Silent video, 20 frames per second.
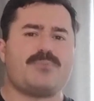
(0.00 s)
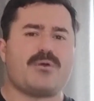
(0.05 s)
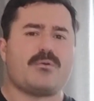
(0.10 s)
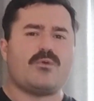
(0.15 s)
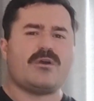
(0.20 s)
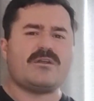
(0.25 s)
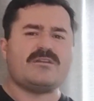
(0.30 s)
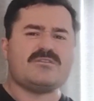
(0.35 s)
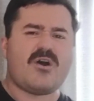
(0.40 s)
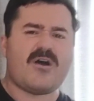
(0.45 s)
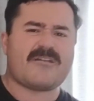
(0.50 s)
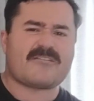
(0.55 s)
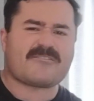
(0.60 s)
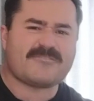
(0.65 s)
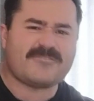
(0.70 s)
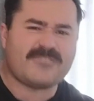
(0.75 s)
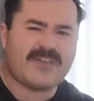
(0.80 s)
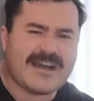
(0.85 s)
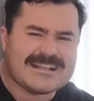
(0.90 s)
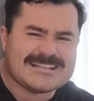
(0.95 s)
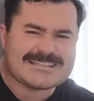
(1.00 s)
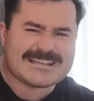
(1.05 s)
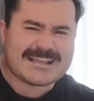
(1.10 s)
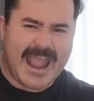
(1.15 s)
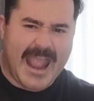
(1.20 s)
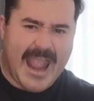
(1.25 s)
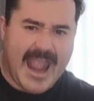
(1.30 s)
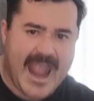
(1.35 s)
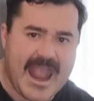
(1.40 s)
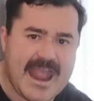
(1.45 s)
but we're not finding
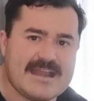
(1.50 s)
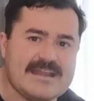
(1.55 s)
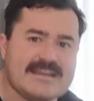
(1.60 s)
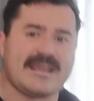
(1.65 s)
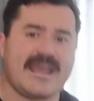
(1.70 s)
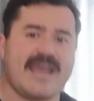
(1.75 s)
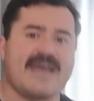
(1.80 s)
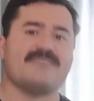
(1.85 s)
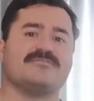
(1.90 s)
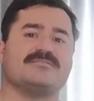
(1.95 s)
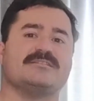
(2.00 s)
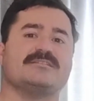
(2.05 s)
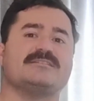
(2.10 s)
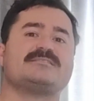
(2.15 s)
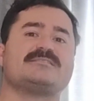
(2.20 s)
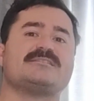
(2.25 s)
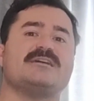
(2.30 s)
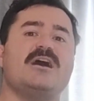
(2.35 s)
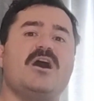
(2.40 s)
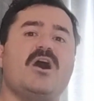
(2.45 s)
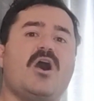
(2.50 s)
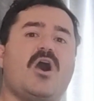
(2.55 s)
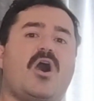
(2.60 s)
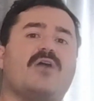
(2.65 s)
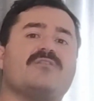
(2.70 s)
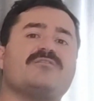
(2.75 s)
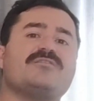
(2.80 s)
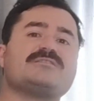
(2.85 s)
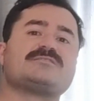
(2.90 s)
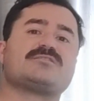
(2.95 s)
any evidence
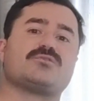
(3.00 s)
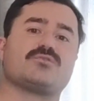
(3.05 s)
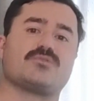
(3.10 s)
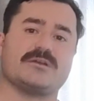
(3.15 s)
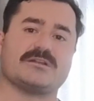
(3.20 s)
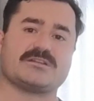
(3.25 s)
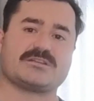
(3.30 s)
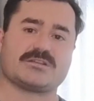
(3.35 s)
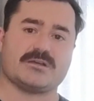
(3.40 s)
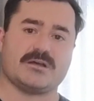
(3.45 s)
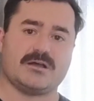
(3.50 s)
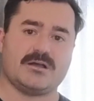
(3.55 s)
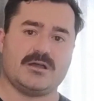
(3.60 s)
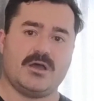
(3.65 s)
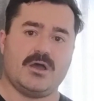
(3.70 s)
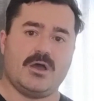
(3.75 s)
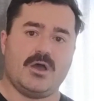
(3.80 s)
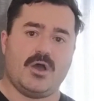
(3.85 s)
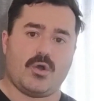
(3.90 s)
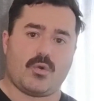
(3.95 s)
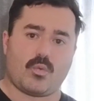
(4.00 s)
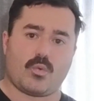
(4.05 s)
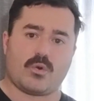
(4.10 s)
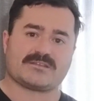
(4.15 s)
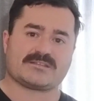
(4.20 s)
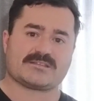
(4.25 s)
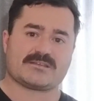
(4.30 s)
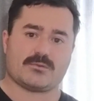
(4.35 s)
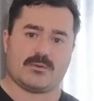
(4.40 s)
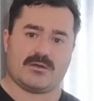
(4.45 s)
of this creature
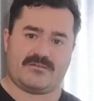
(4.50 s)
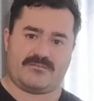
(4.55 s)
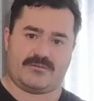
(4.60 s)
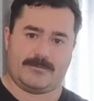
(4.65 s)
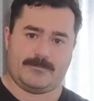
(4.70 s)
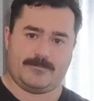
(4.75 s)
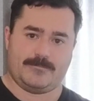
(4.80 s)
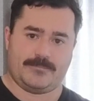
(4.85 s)
whatsoever.